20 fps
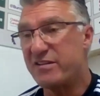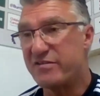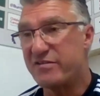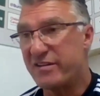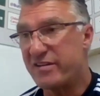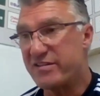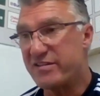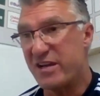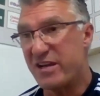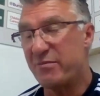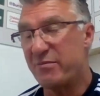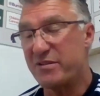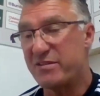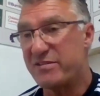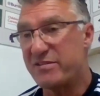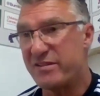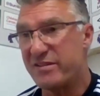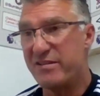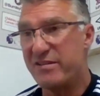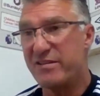far as I'm
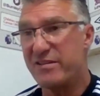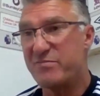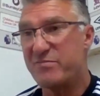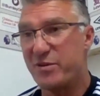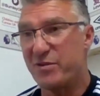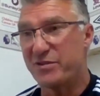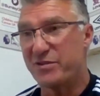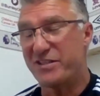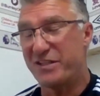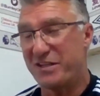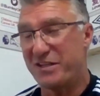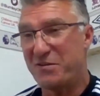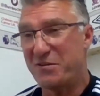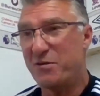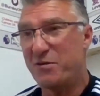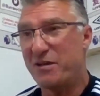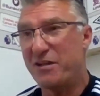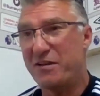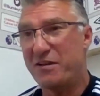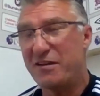concerned. It's more to do
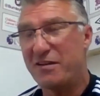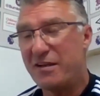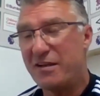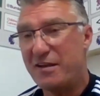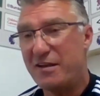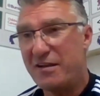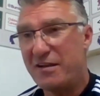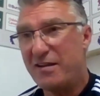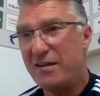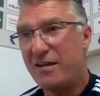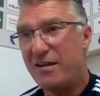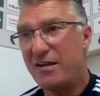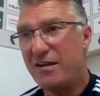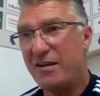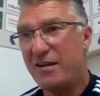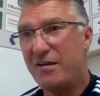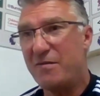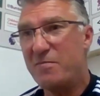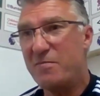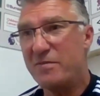with
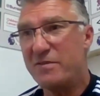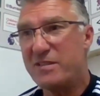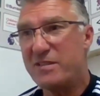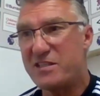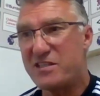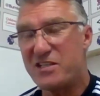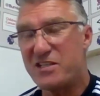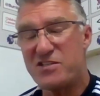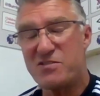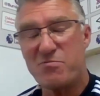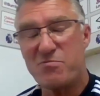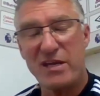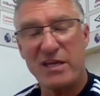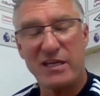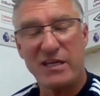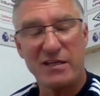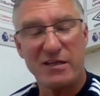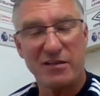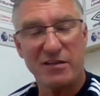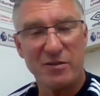um,
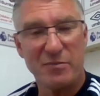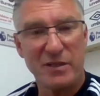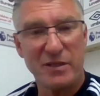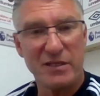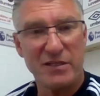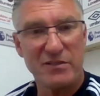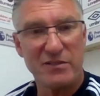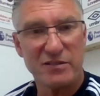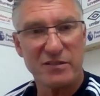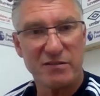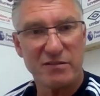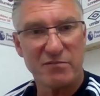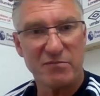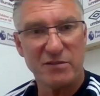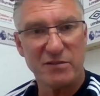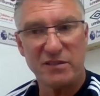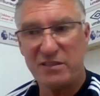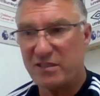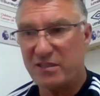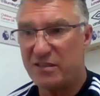decision-making on the pitch, and
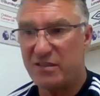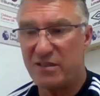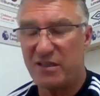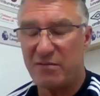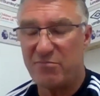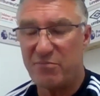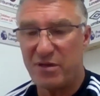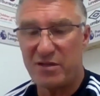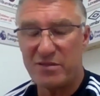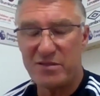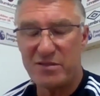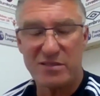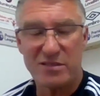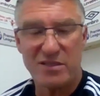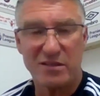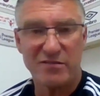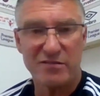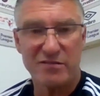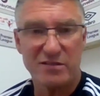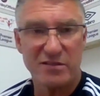we didn't impose
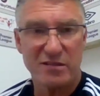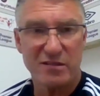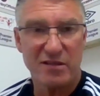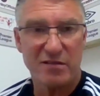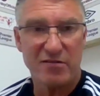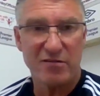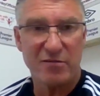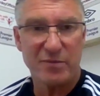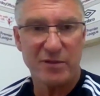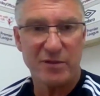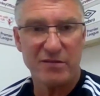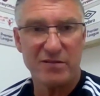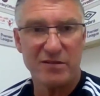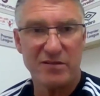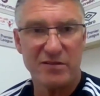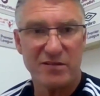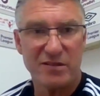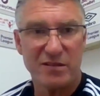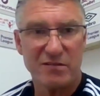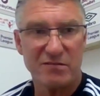ourselves on our
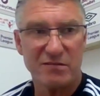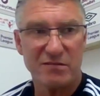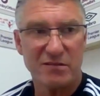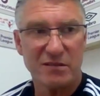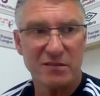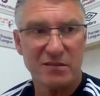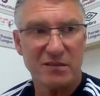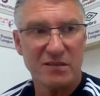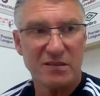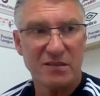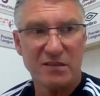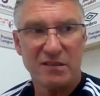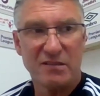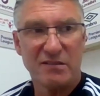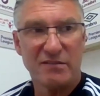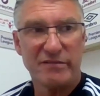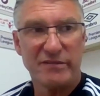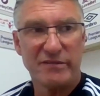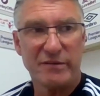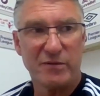opponents. So
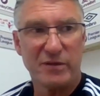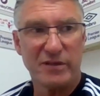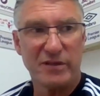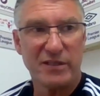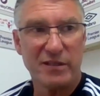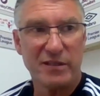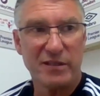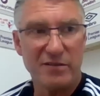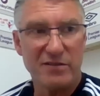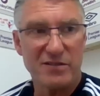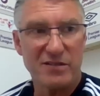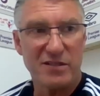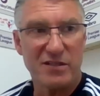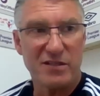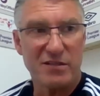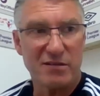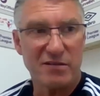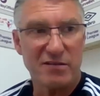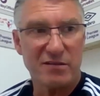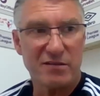if you want to use
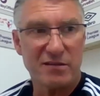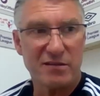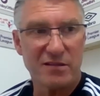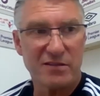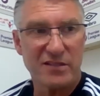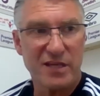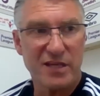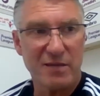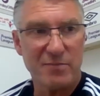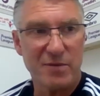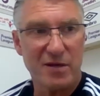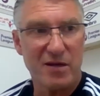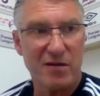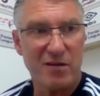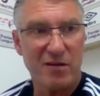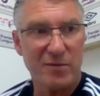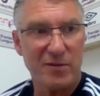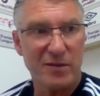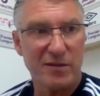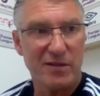the, the shape
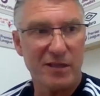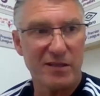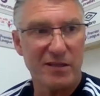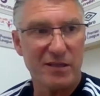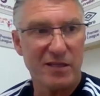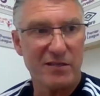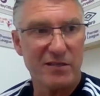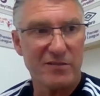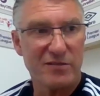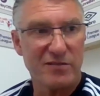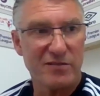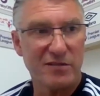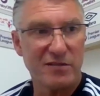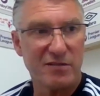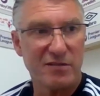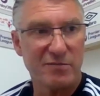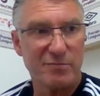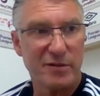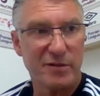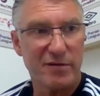argument, then that's
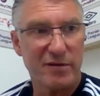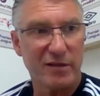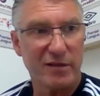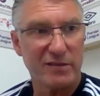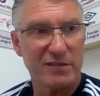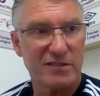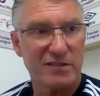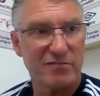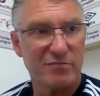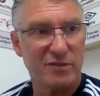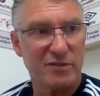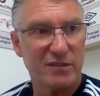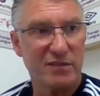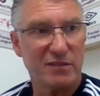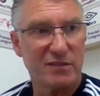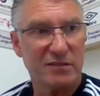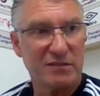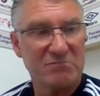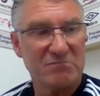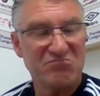your prerogative, but
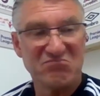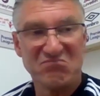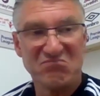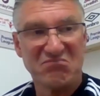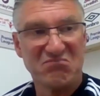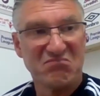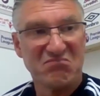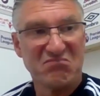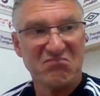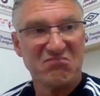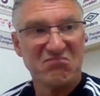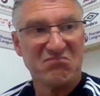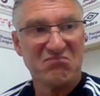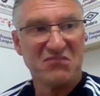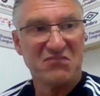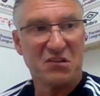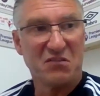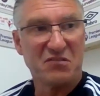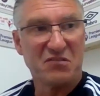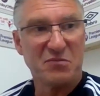
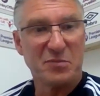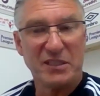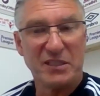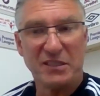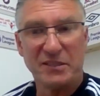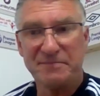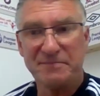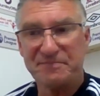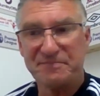not for me.